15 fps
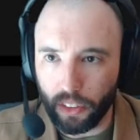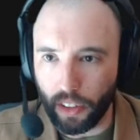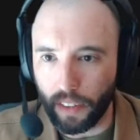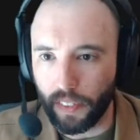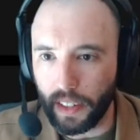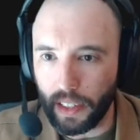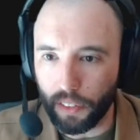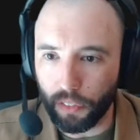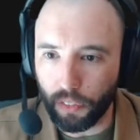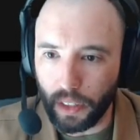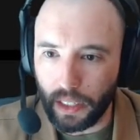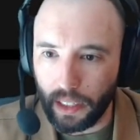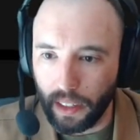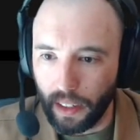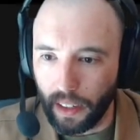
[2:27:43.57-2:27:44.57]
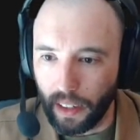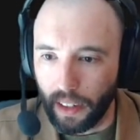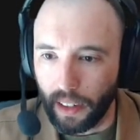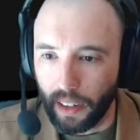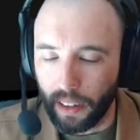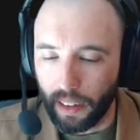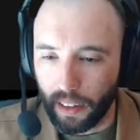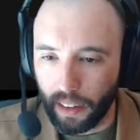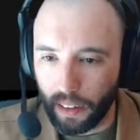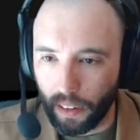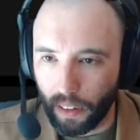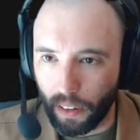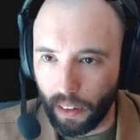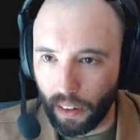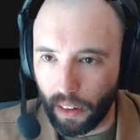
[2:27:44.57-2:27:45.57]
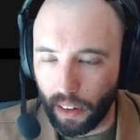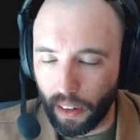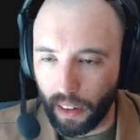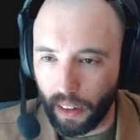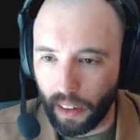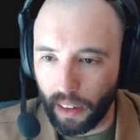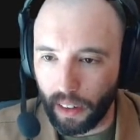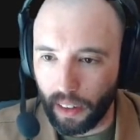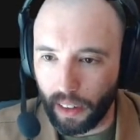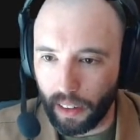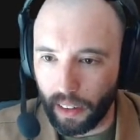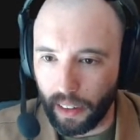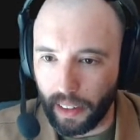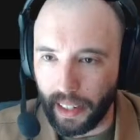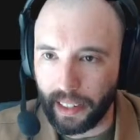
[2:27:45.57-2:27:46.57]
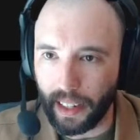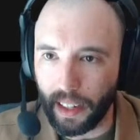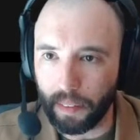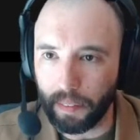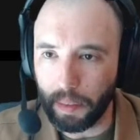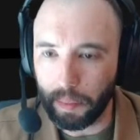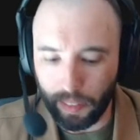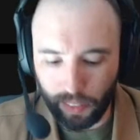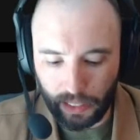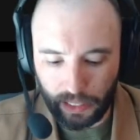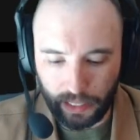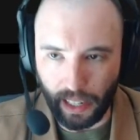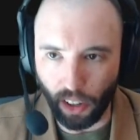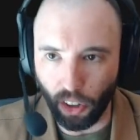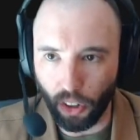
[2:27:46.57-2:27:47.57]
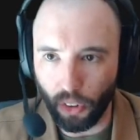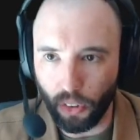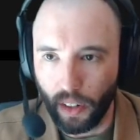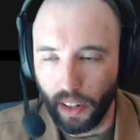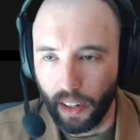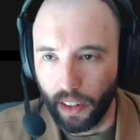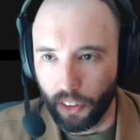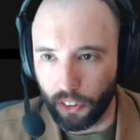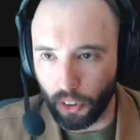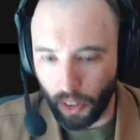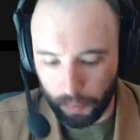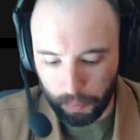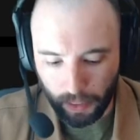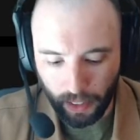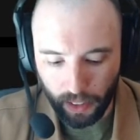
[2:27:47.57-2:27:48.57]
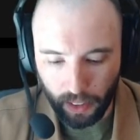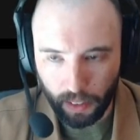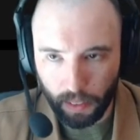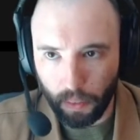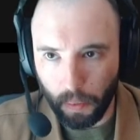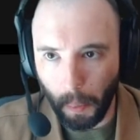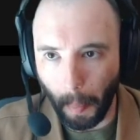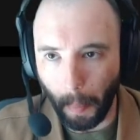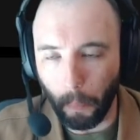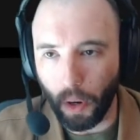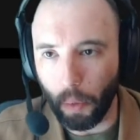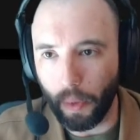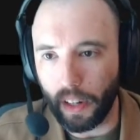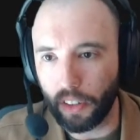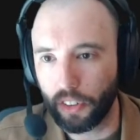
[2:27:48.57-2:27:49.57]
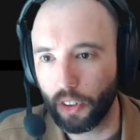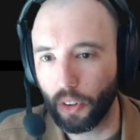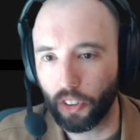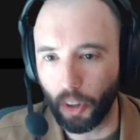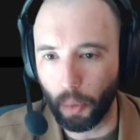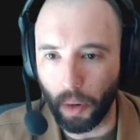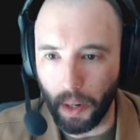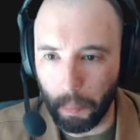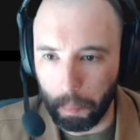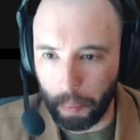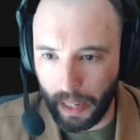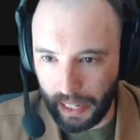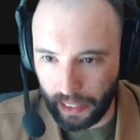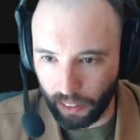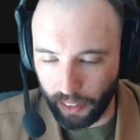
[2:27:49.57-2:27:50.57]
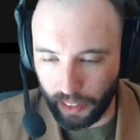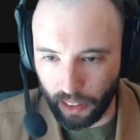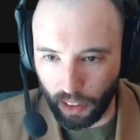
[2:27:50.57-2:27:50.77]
I think if we... maybe even a yellow. So I'm kind of... What I want to do is I want to paint like an